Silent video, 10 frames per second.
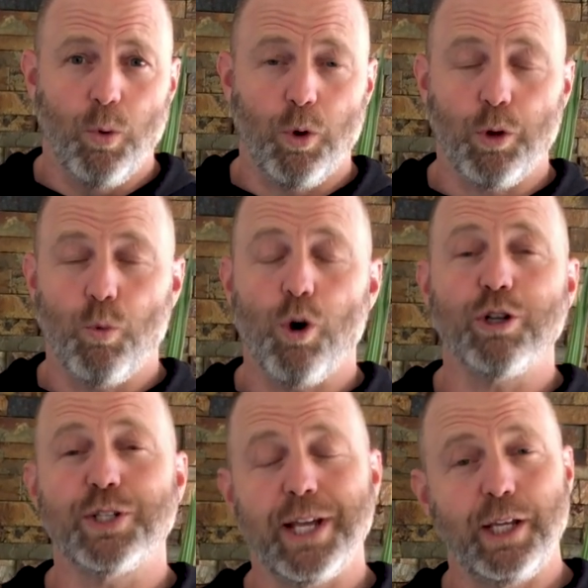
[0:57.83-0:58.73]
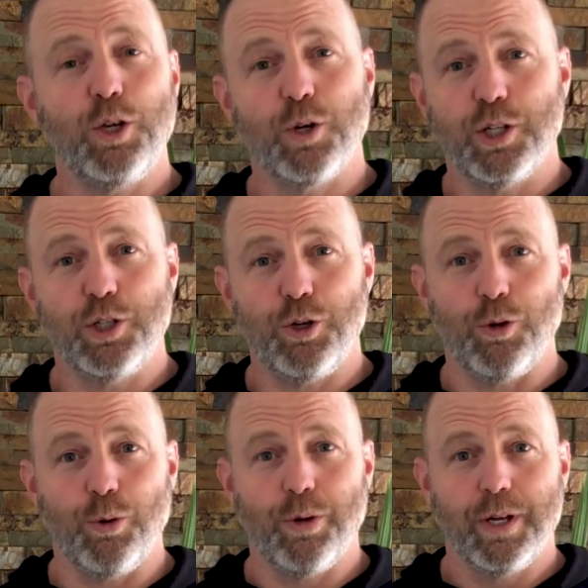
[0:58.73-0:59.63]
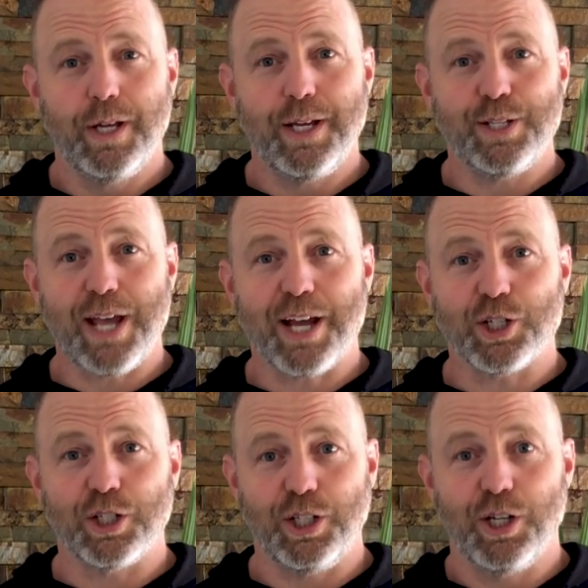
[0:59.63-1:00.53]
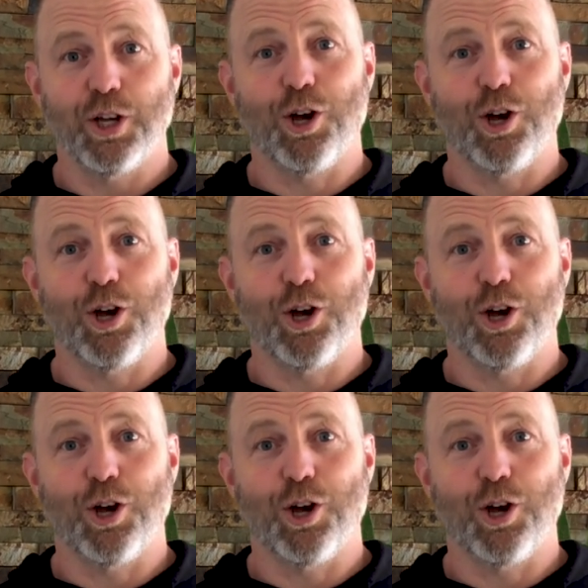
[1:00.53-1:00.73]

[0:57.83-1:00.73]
Well, the worst thing you can do is actually